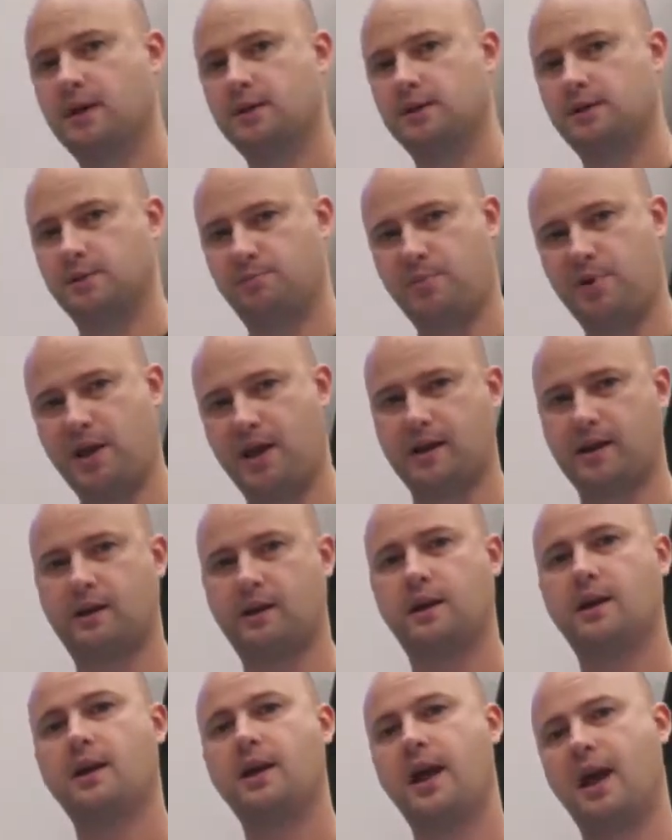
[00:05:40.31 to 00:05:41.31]
to
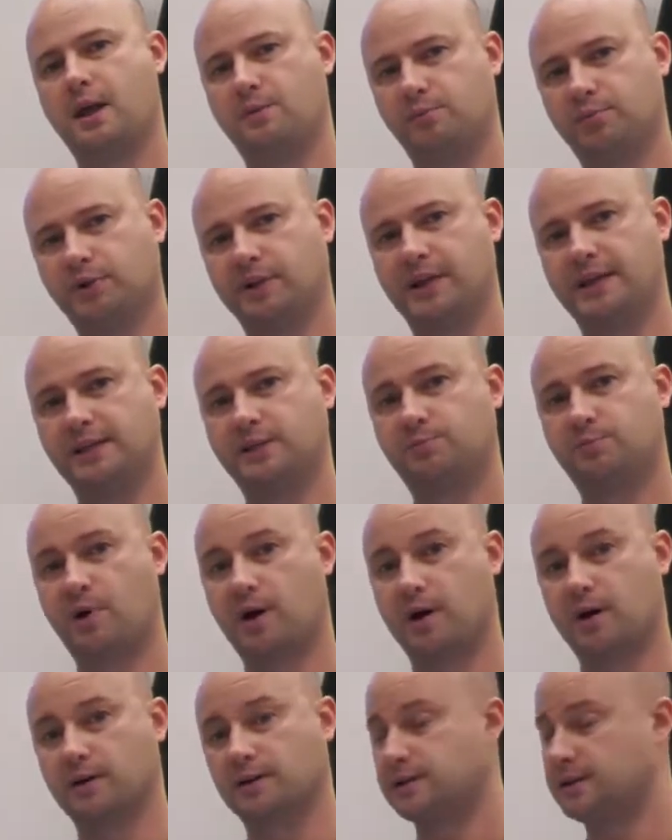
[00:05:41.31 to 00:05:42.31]
pick and place
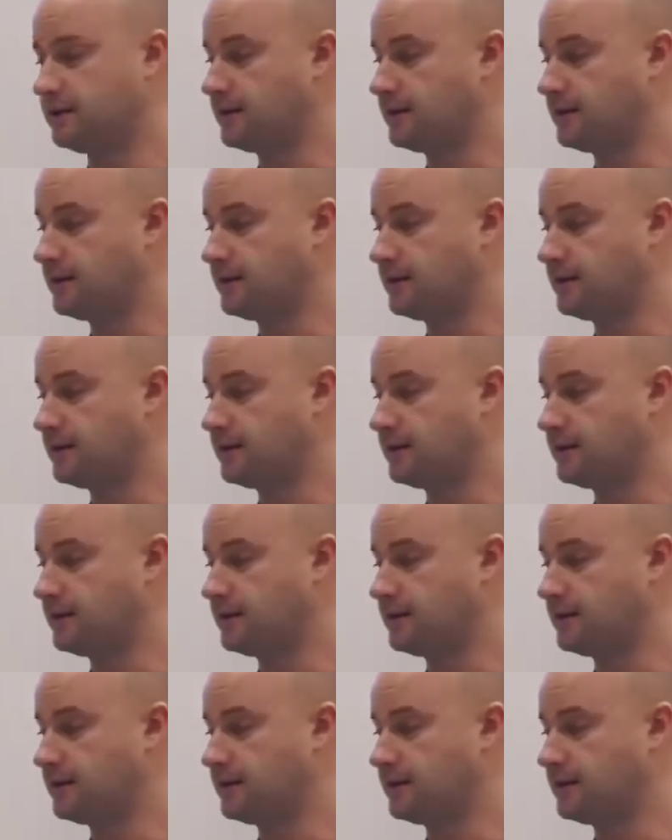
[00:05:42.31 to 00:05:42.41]
parts,